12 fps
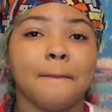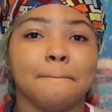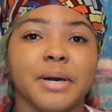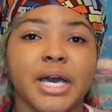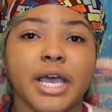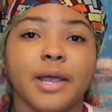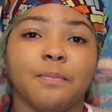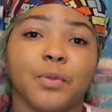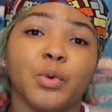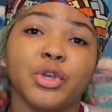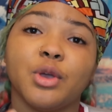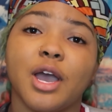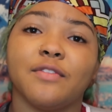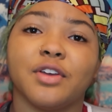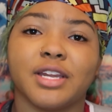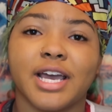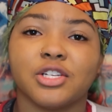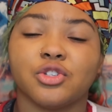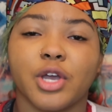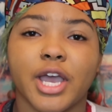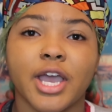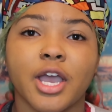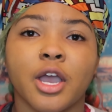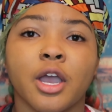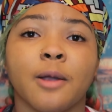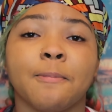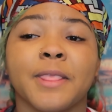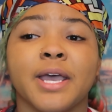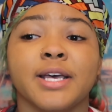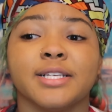But when you have your natural hair,